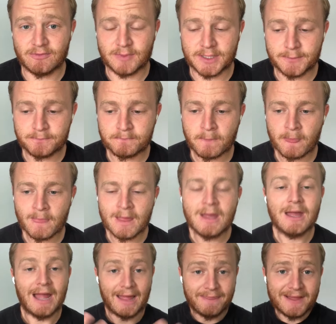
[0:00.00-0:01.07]
of me.
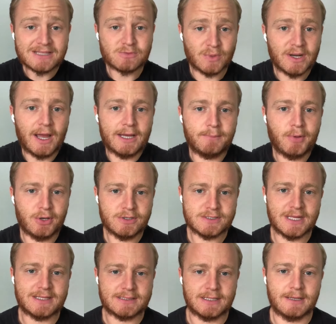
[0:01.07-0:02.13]
And that's when I posed
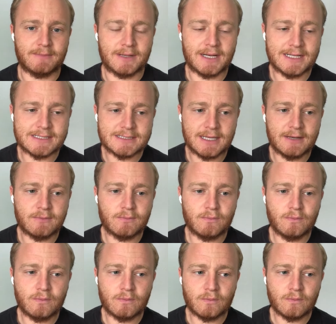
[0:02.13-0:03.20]
that to him, and I said,
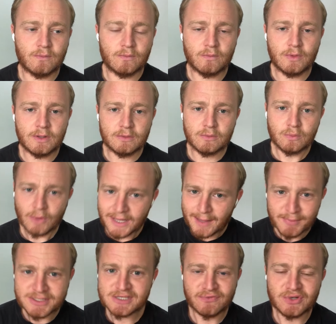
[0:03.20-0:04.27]
well, what
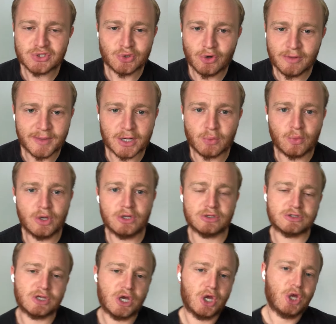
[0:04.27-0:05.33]
happens if we're talking about a
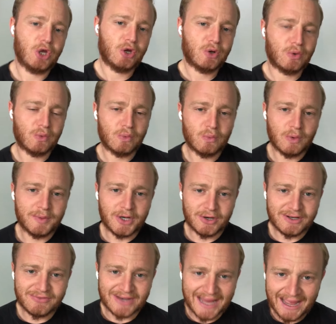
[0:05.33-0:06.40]
world where we
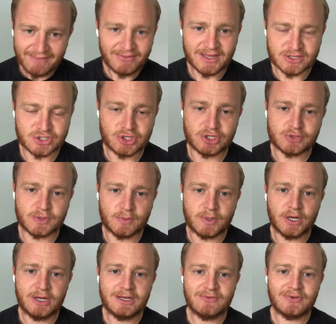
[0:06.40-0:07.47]
don't even have that surgery?
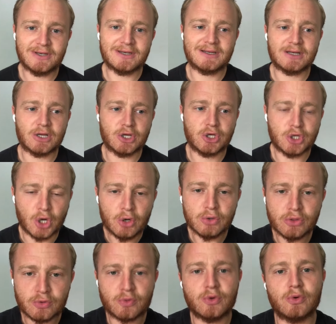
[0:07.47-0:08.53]
We don't even go
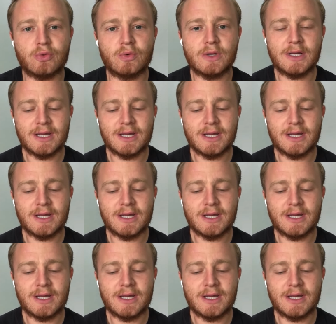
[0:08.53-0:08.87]
through